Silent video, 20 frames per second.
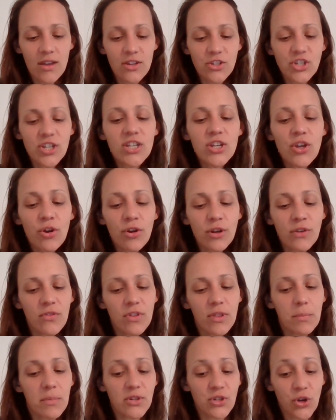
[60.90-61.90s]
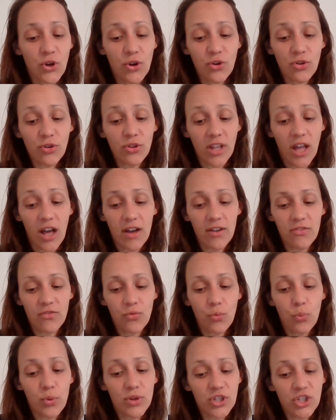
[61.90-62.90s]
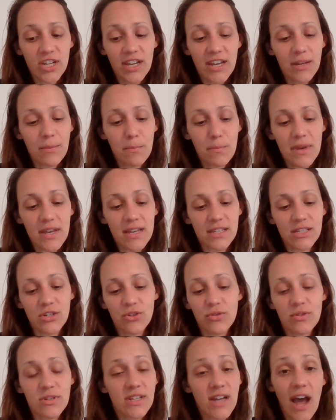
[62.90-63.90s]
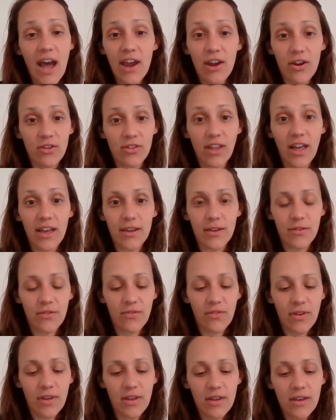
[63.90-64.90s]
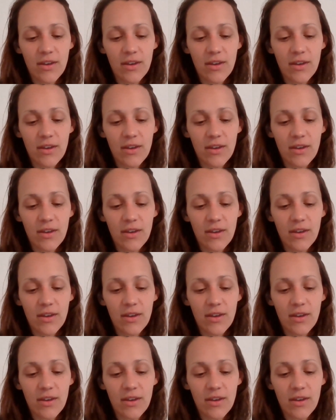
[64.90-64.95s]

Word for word: She yearned for the paternal love, which she had missed her entire life.